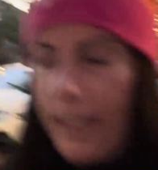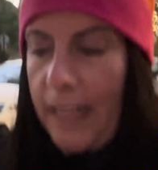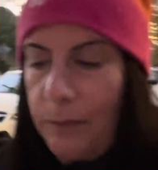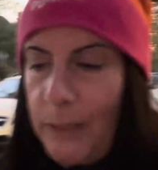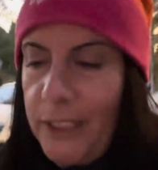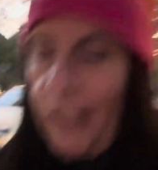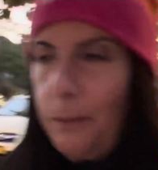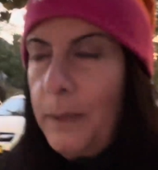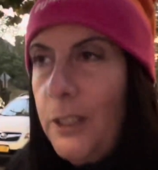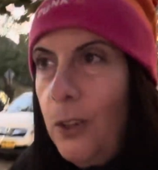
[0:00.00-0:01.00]
and
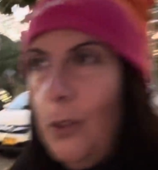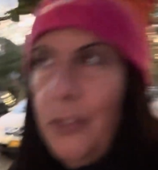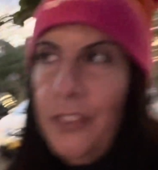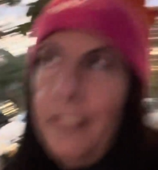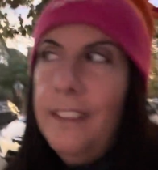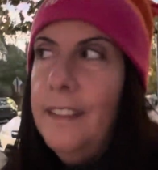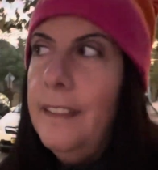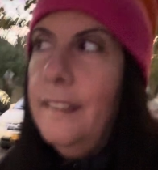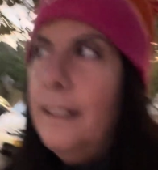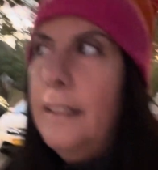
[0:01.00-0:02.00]
retirement goals,
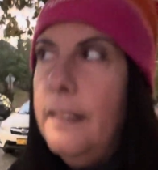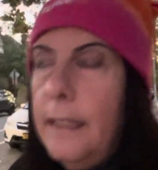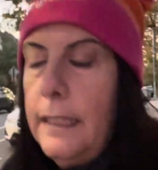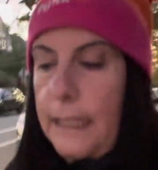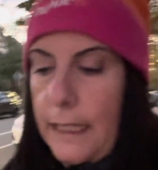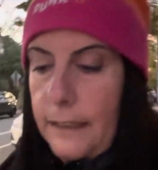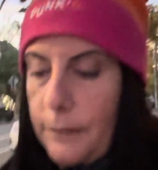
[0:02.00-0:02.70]
and